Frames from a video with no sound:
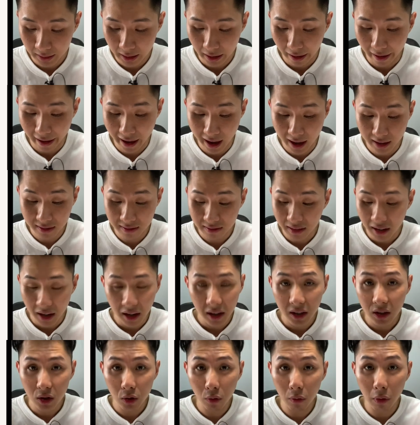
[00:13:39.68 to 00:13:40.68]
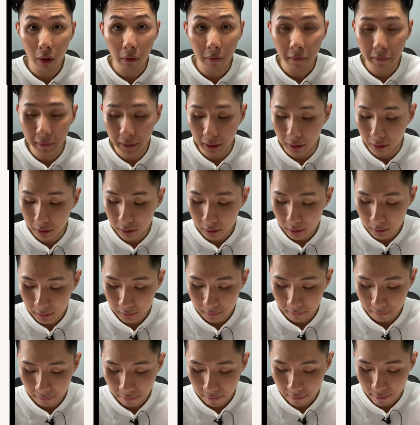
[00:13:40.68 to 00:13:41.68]
And you will feel
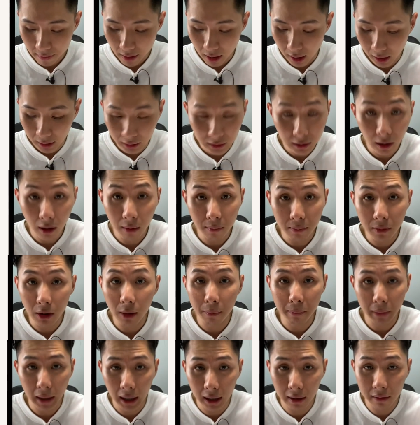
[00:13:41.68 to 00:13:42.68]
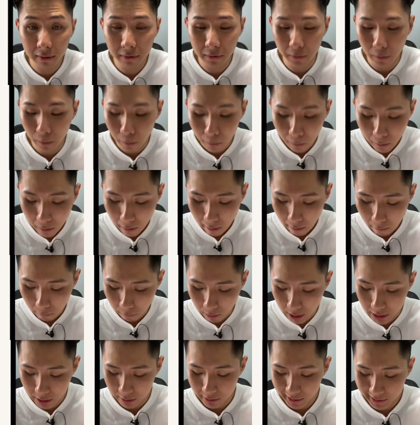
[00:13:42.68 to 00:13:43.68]
a lot more painful
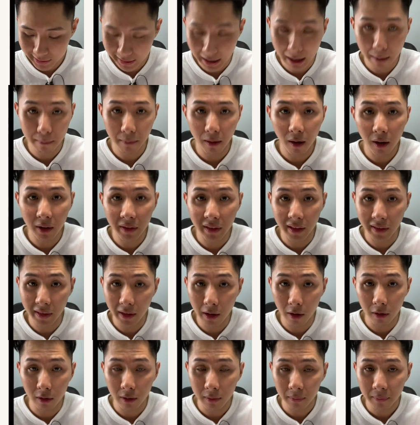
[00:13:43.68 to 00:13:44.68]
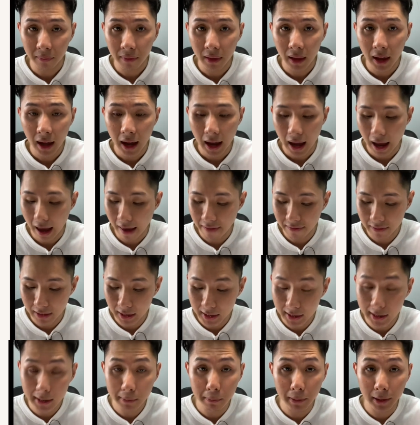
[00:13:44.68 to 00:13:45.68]
when you step on the nail. And
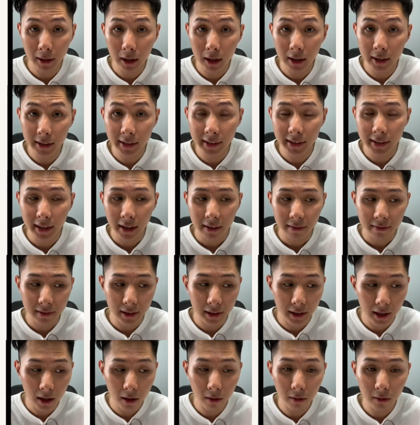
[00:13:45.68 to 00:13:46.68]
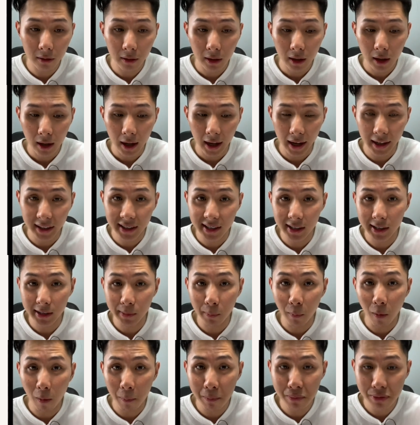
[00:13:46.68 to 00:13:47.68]
this is because the nail exerts
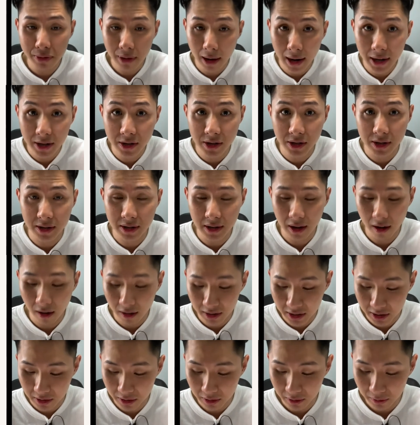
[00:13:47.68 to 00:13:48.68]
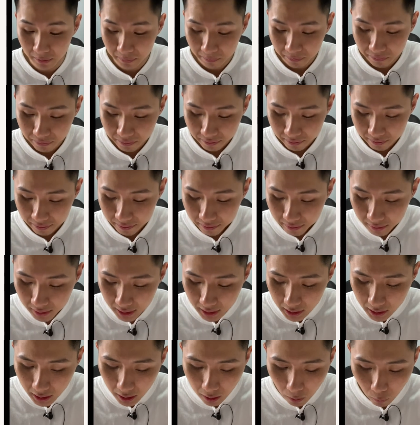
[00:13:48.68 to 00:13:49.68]
more pressure on you
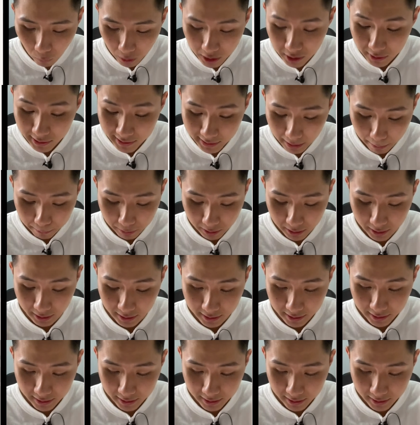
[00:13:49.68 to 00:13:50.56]
when you step on it.